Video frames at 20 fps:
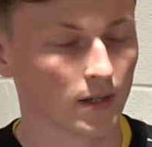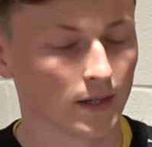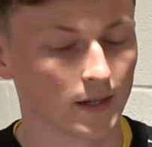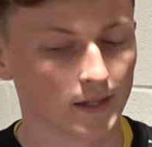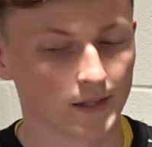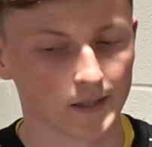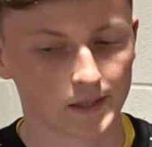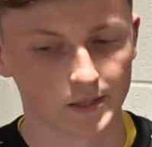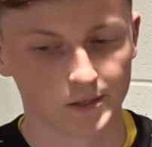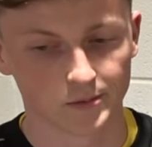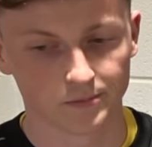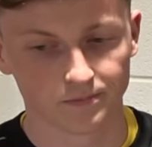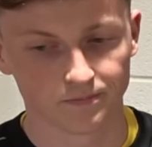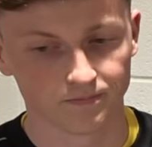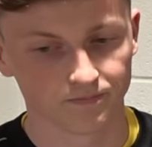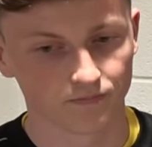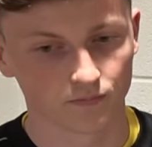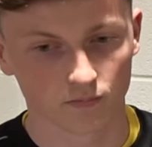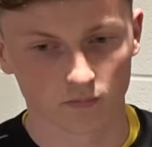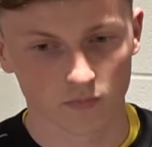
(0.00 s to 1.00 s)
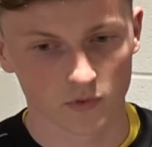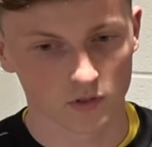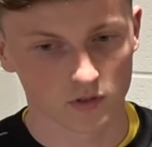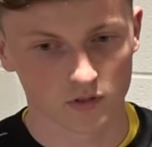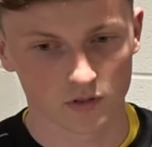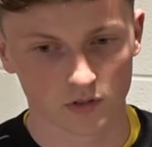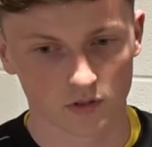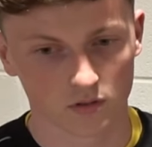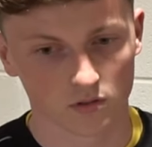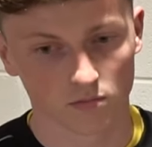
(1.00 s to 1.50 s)

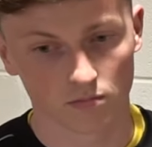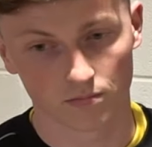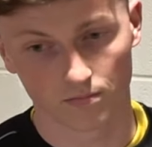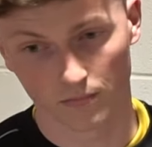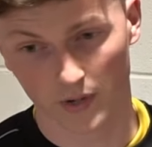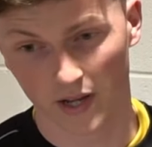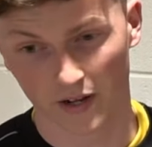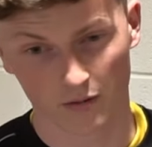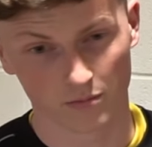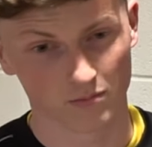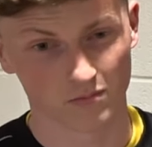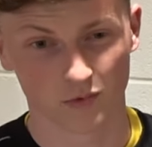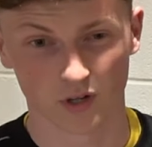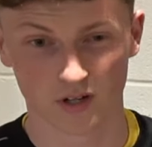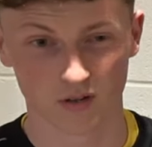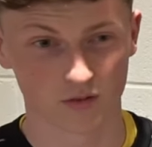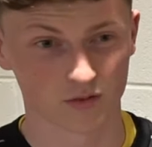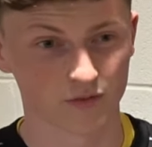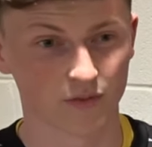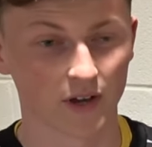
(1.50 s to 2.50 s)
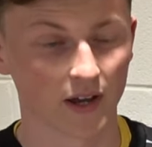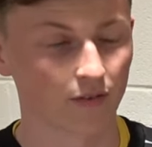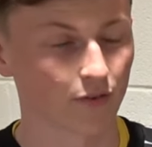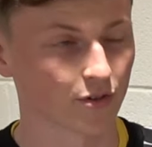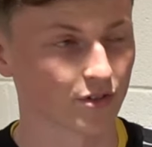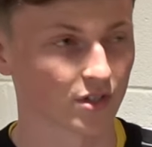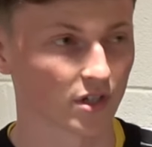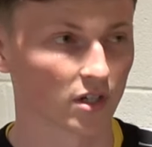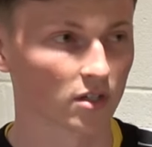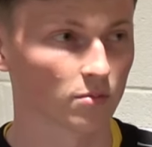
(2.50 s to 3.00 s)
Met him when I was 5
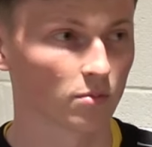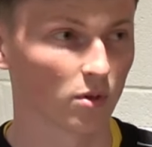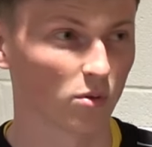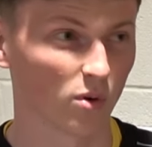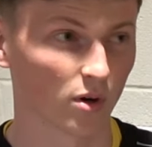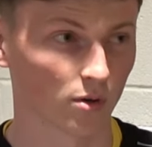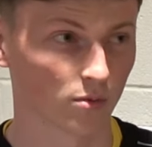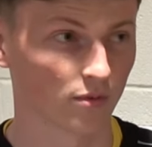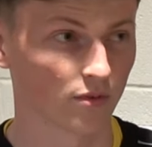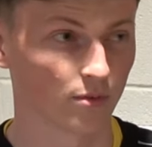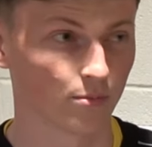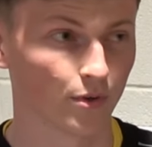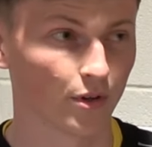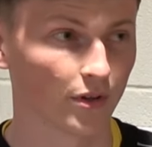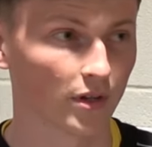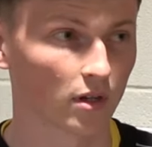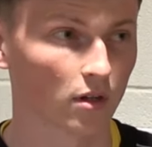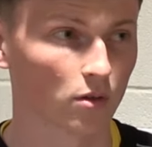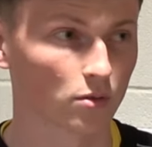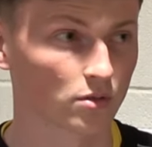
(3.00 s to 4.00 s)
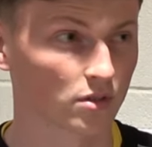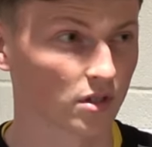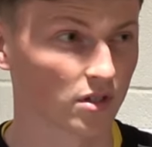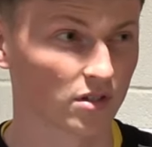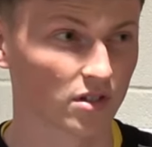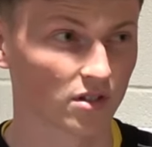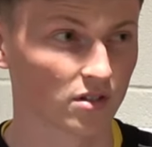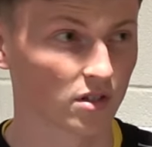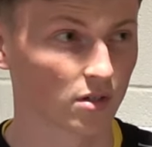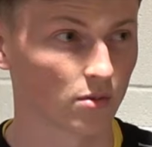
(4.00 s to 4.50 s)
or 6, but worked with him really closely
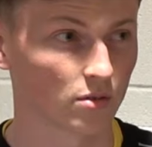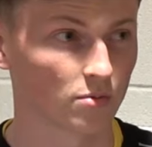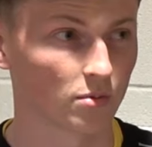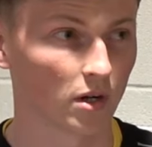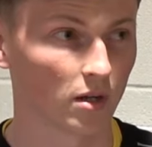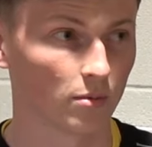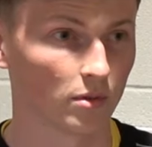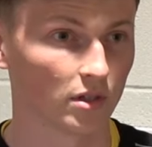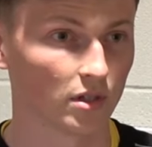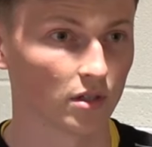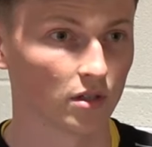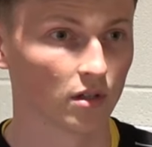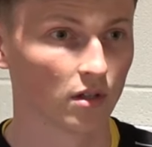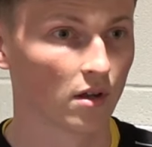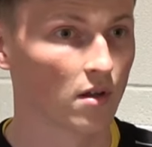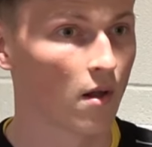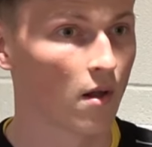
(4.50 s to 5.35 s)
since I was probably